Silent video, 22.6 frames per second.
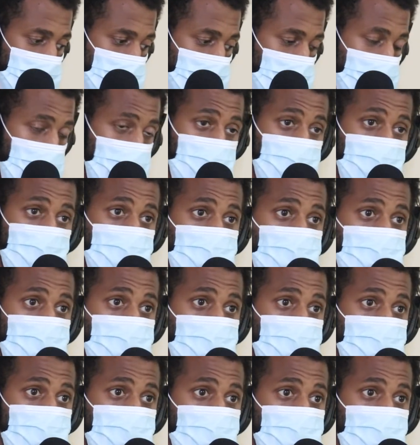So,
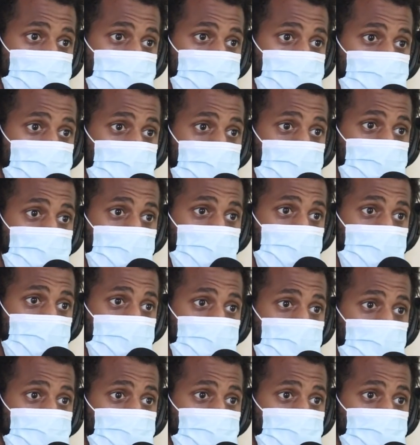things about that time,